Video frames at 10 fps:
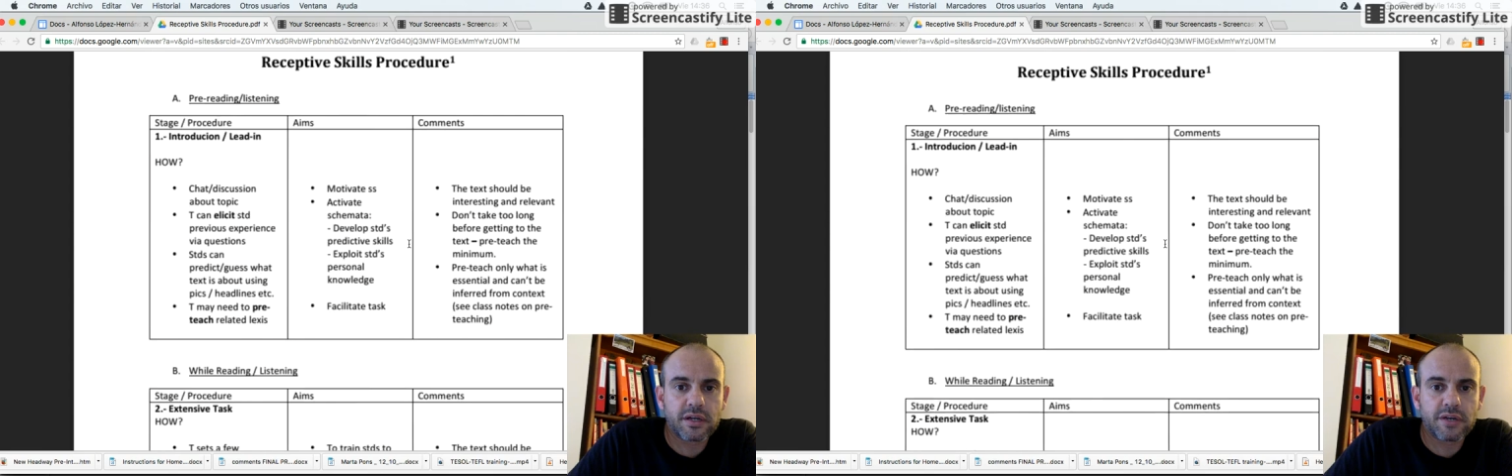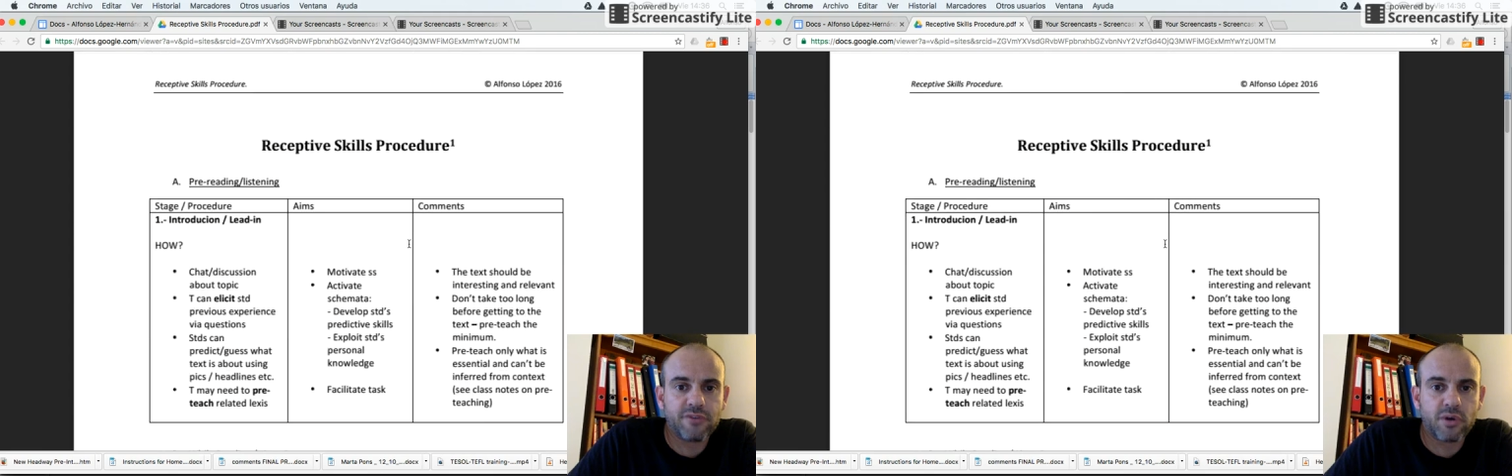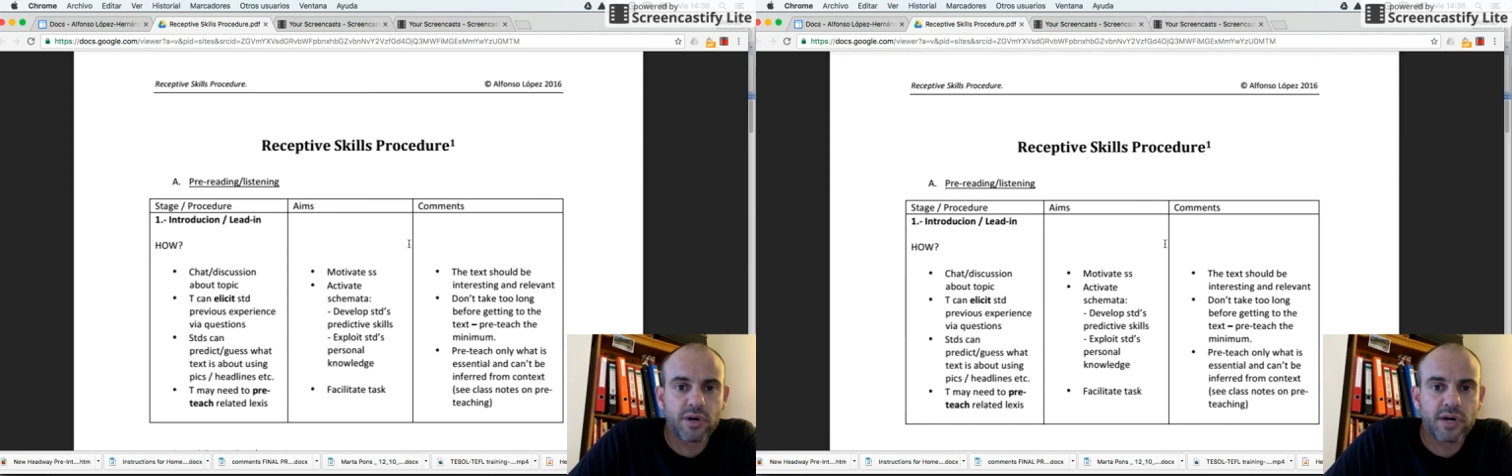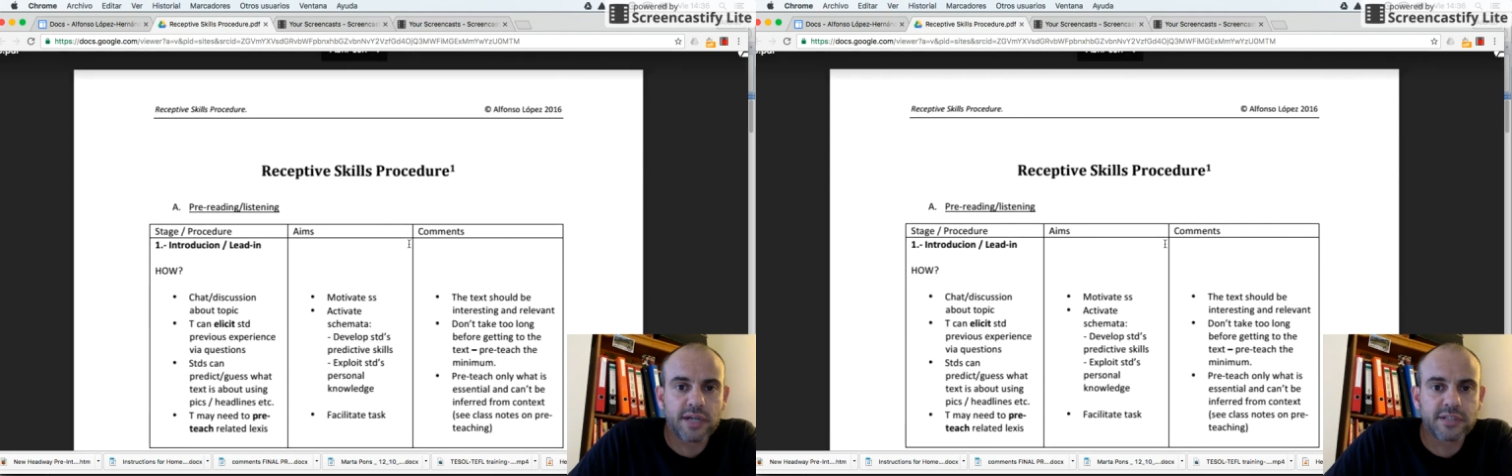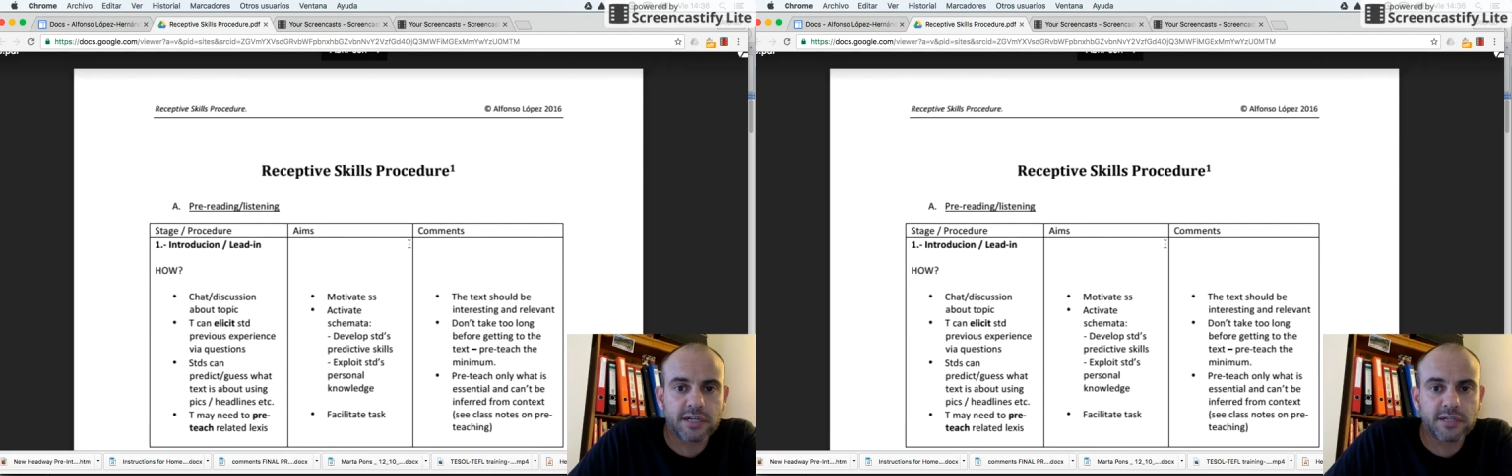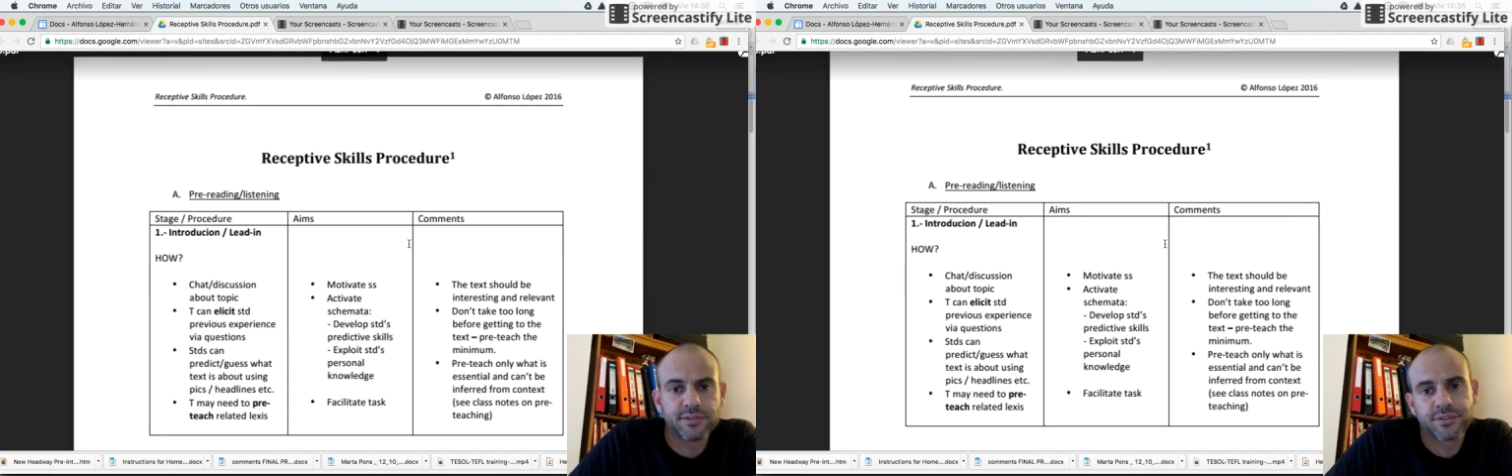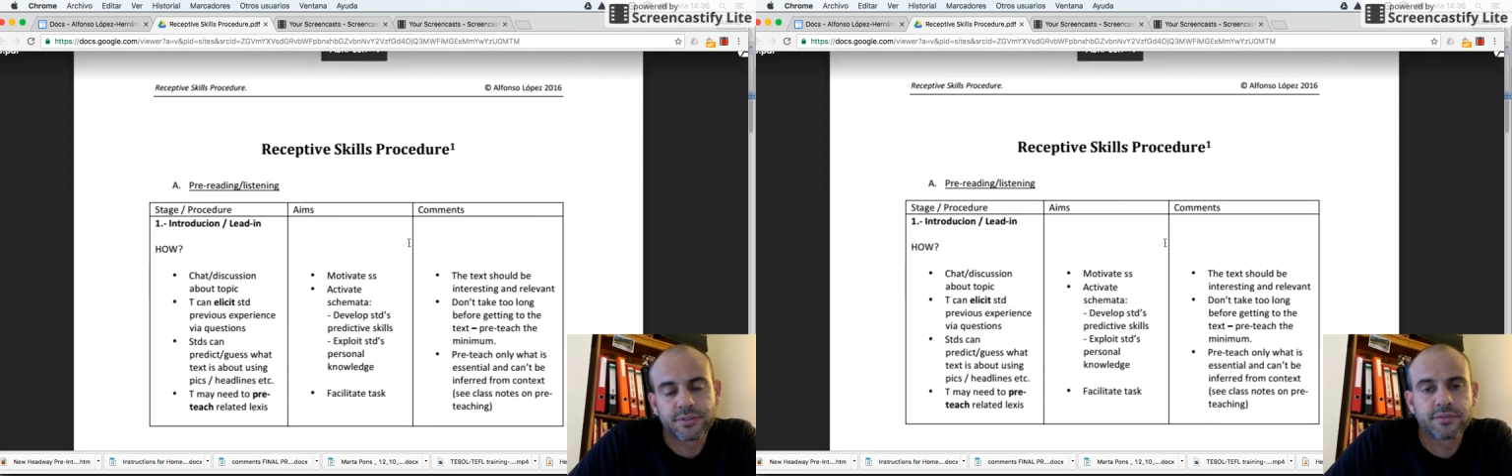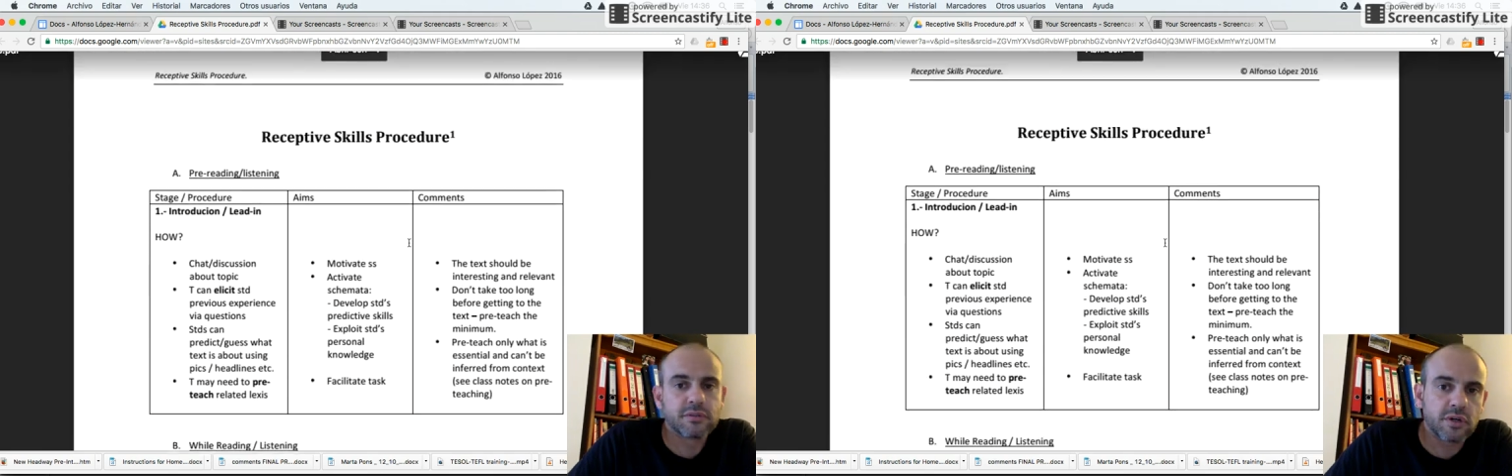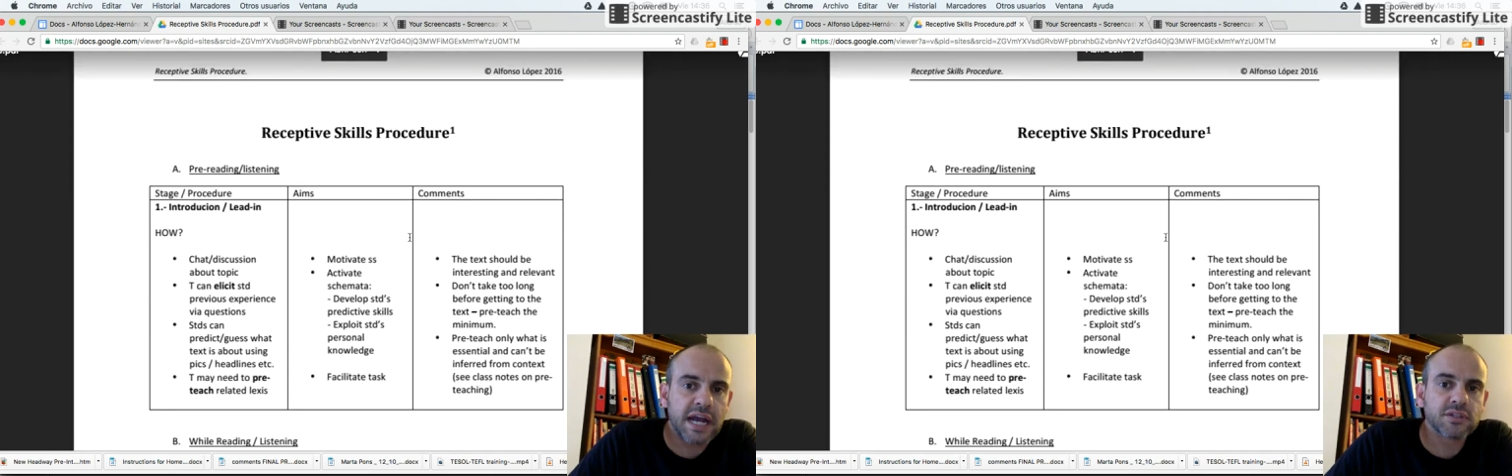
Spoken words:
for adult or